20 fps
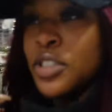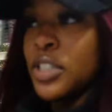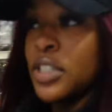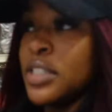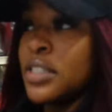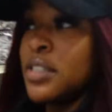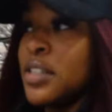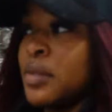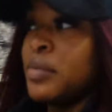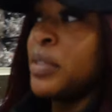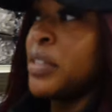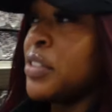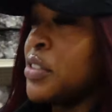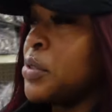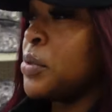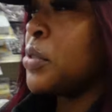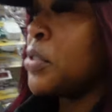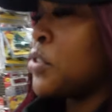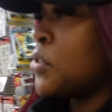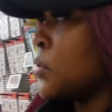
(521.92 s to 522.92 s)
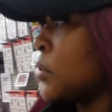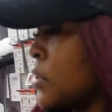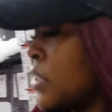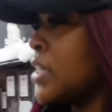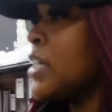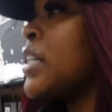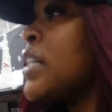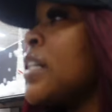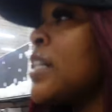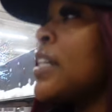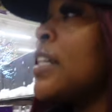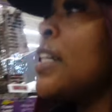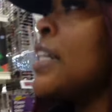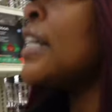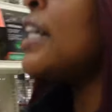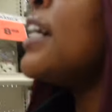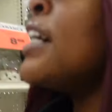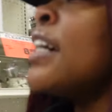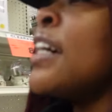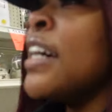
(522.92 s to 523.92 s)
trait is coming into a store
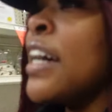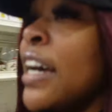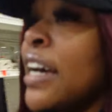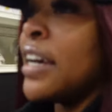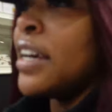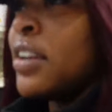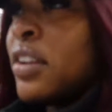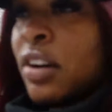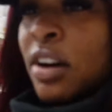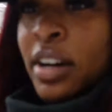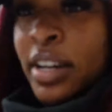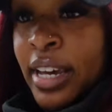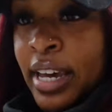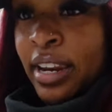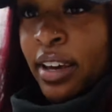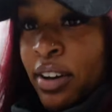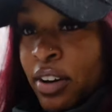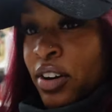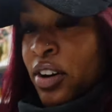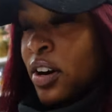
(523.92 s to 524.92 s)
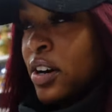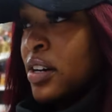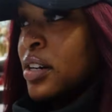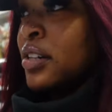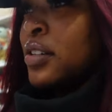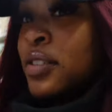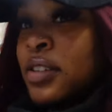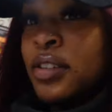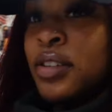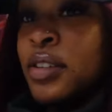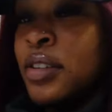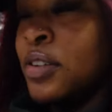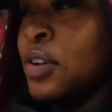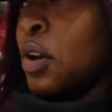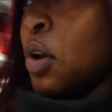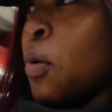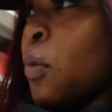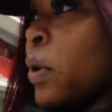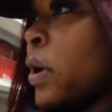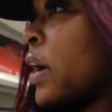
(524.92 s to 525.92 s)
and not getting a cart,
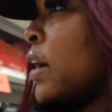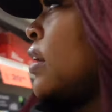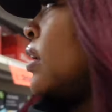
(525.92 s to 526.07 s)
knowing I